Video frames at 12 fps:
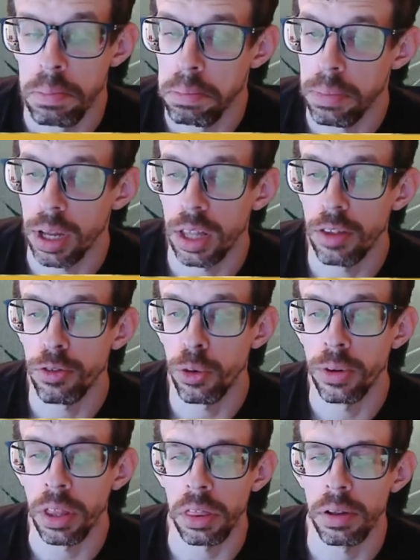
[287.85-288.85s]
May the
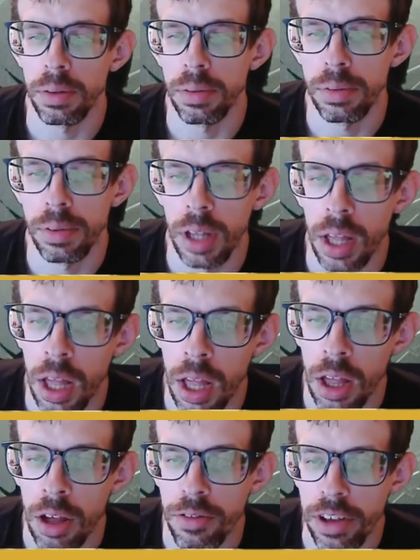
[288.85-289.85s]
4th.
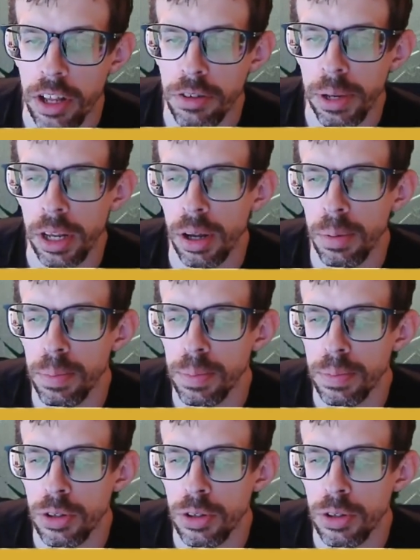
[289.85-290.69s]
Fans become